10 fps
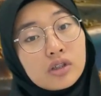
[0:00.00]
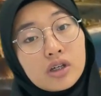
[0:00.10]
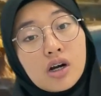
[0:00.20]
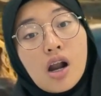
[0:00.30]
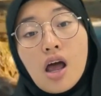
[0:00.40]

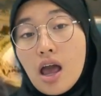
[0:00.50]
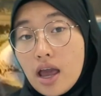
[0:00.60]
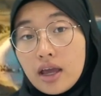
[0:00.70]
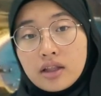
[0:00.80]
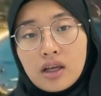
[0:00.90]

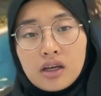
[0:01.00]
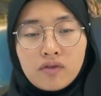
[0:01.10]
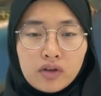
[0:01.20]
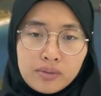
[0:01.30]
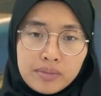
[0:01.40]
socio-culture,
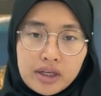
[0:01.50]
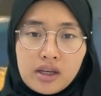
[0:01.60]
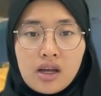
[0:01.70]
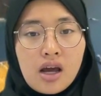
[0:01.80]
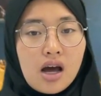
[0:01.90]

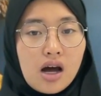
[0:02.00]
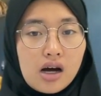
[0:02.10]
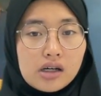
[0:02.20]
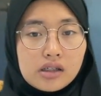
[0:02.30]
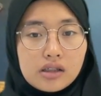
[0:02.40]
and the
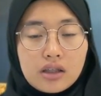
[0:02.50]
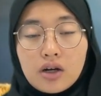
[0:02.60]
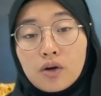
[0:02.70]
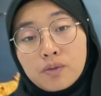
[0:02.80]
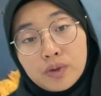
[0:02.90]
environment.
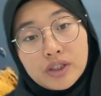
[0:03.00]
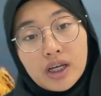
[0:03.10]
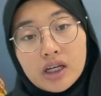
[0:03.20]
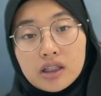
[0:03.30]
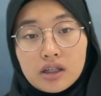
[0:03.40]
The